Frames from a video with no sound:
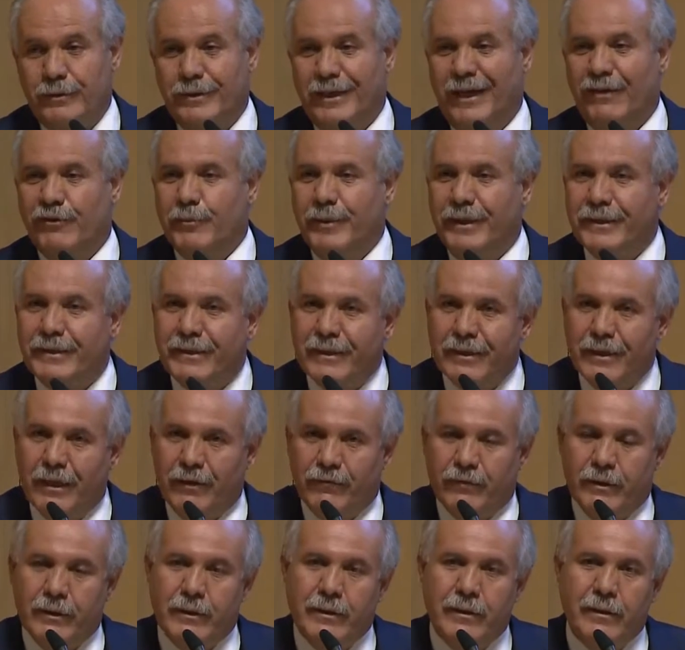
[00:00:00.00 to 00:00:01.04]
governmental
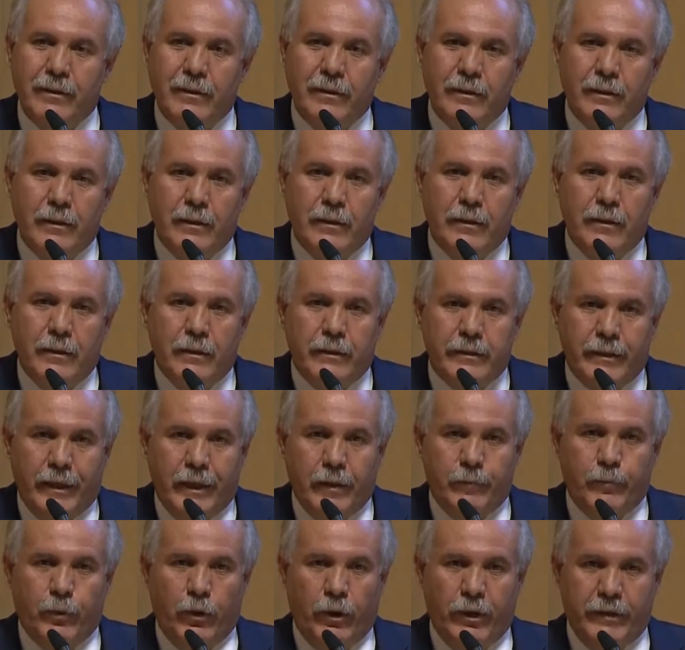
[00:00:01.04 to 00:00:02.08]
level, there are
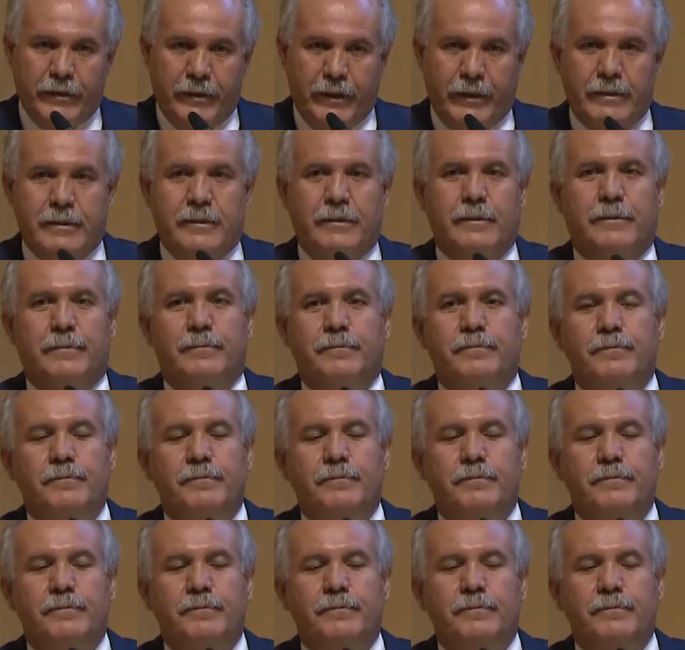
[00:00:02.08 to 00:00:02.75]
politics